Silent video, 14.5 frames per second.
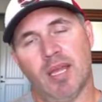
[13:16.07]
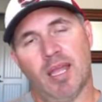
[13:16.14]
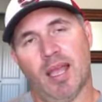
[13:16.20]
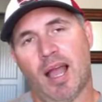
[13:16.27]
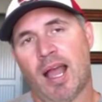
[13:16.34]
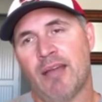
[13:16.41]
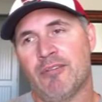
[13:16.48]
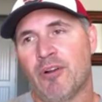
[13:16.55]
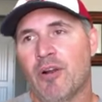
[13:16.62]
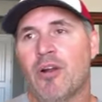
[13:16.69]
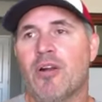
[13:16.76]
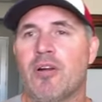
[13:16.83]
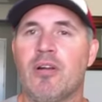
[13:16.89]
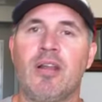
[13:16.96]

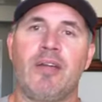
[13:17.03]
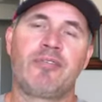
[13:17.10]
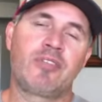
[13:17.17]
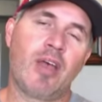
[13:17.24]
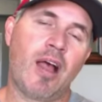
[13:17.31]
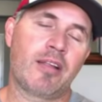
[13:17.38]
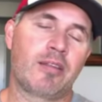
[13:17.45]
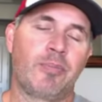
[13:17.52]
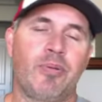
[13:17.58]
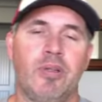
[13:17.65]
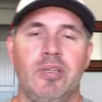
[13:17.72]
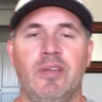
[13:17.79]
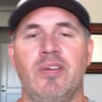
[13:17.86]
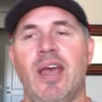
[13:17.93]
I've talked to
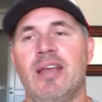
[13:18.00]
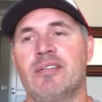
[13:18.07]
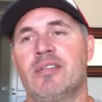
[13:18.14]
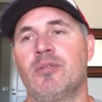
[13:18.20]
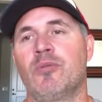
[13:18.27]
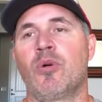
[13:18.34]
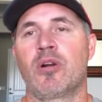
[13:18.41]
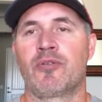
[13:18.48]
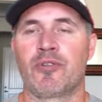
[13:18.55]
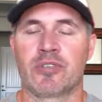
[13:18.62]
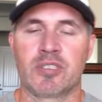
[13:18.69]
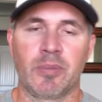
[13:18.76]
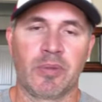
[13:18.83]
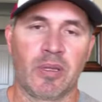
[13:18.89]
plenty of guys that work for
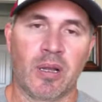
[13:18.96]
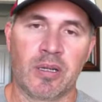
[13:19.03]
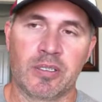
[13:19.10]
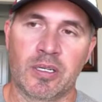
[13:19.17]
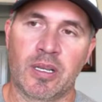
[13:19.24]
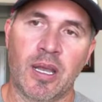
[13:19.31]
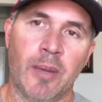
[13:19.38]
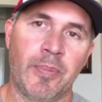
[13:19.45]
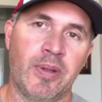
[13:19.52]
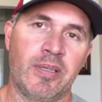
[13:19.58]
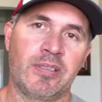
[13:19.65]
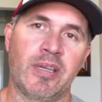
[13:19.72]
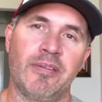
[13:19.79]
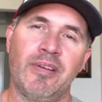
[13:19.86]
some of the larger
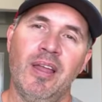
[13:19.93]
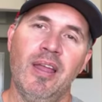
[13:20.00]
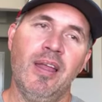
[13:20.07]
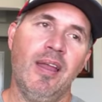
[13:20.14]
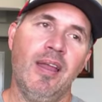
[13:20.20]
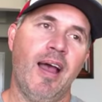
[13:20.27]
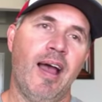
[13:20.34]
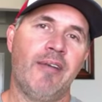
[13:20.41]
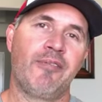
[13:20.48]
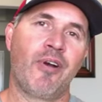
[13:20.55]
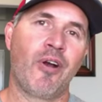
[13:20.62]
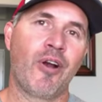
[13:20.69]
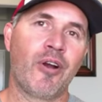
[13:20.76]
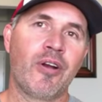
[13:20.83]
companies. I've
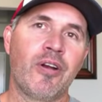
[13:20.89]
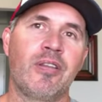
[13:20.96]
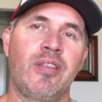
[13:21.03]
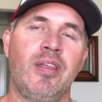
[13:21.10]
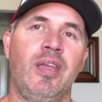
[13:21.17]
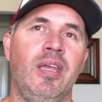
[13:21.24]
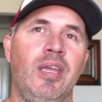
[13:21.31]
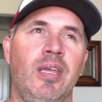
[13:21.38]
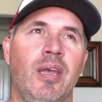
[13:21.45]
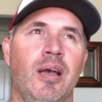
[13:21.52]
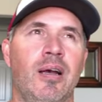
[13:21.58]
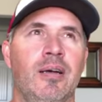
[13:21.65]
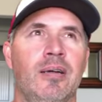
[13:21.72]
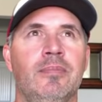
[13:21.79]
heard the
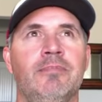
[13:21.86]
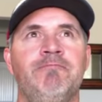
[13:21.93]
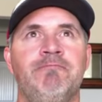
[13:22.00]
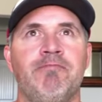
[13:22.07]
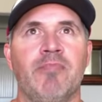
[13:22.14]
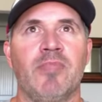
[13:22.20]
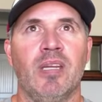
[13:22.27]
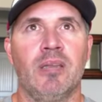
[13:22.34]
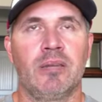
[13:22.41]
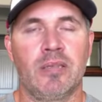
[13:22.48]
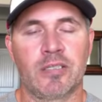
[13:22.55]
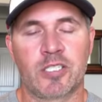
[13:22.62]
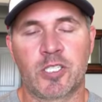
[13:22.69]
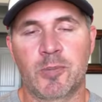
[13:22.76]

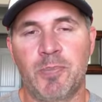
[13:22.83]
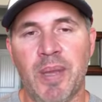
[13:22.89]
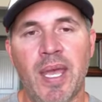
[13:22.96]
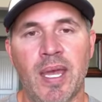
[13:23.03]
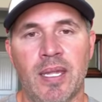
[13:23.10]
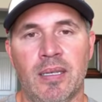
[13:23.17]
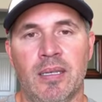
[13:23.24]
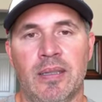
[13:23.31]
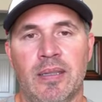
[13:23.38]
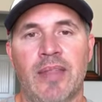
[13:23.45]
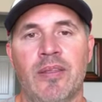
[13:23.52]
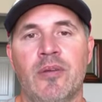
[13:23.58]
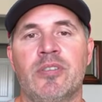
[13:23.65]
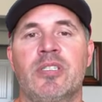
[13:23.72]
spin
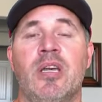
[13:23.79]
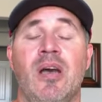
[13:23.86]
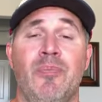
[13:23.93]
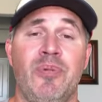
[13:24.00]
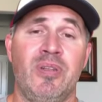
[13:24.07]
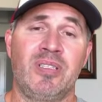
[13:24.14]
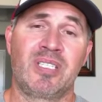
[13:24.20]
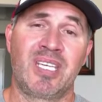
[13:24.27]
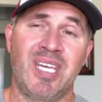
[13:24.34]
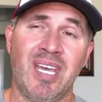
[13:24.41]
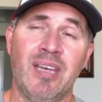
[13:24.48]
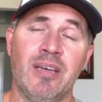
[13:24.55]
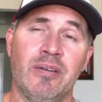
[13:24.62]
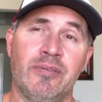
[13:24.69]
that those companies
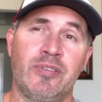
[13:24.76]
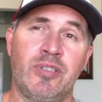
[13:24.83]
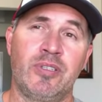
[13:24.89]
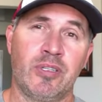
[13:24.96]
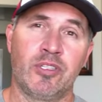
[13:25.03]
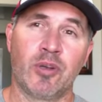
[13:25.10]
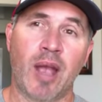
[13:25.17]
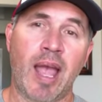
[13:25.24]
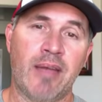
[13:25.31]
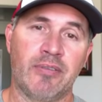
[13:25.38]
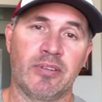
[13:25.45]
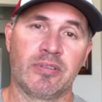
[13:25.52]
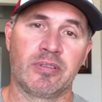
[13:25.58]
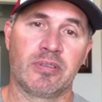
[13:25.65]
give to the
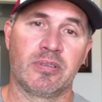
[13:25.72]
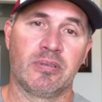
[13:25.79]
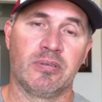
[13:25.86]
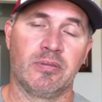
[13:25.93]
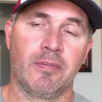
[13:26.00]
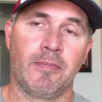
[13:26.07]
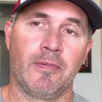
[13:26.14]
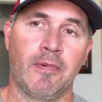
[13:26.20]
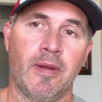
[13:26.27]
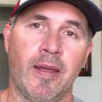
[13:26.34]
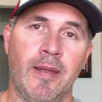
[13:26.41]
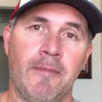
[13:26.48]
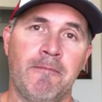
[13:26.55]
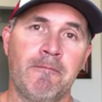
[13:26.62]
drivers,
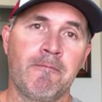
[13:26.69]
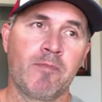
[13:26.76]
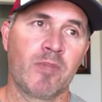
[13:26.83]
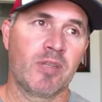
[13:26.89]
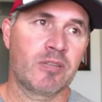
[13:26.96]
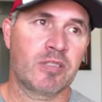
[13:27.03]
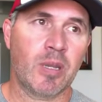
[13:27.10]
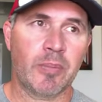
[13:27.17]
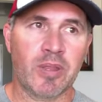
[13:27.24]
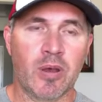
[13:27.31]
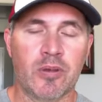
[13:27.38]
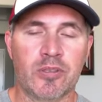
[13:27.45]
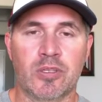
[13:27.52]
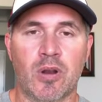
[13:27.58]
right? Some of
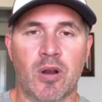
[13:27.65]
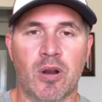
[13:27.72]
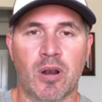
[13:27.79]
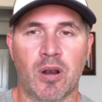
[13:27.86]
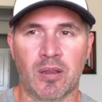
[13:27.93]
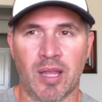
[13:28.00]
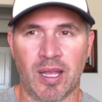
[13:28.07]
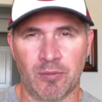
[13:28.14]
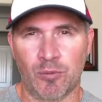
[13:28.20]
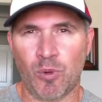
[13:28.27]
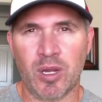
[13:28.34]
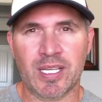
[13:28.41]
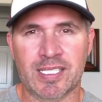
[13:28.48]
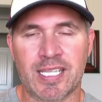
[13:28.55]
those are like,
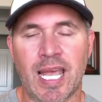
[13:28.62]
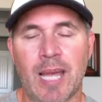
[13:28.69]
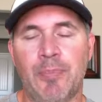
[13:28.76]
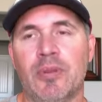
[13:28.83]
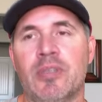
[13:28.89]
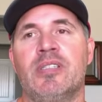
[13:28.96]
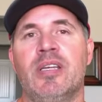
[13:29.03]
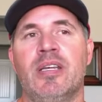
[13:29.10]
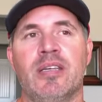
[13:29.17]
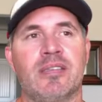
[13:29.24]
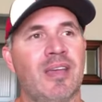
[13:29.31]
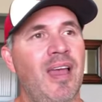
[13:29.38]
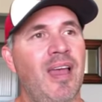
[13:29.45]
one example is this.